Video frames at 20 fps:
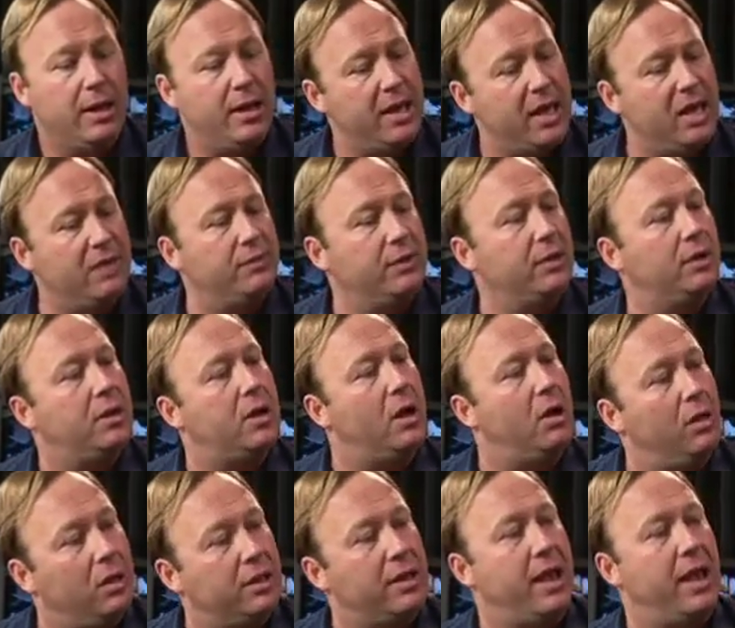Even
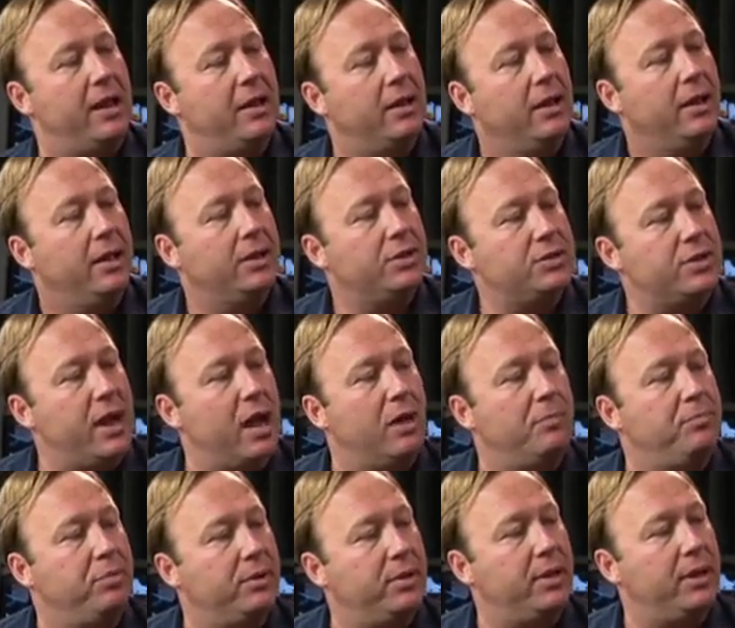Colgate is now
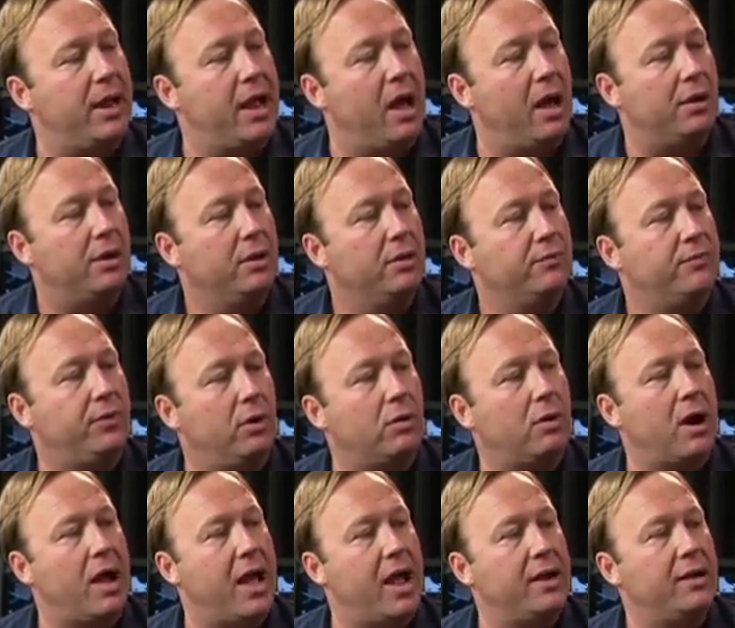putting out
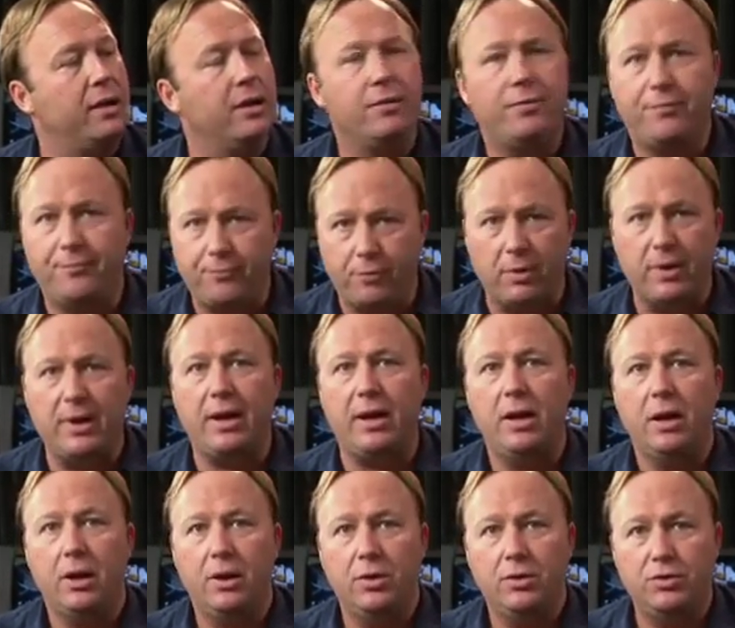fluoride-free
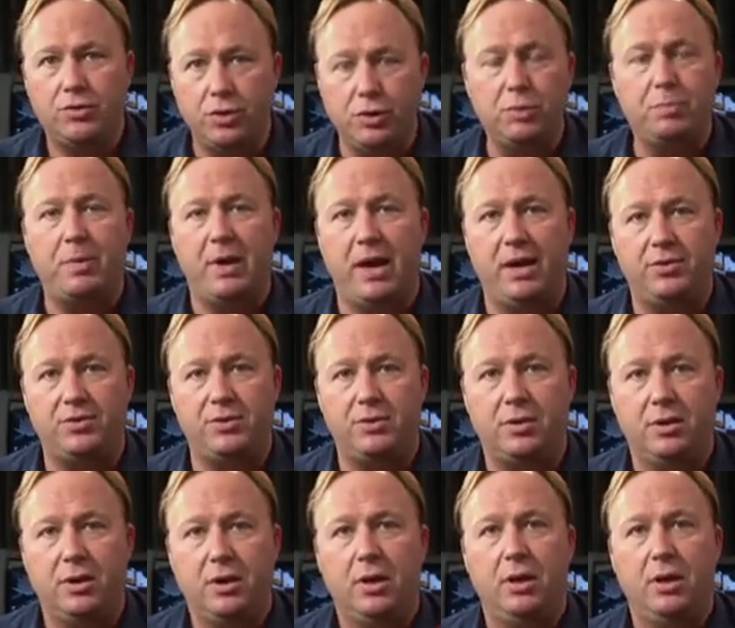toothpaste.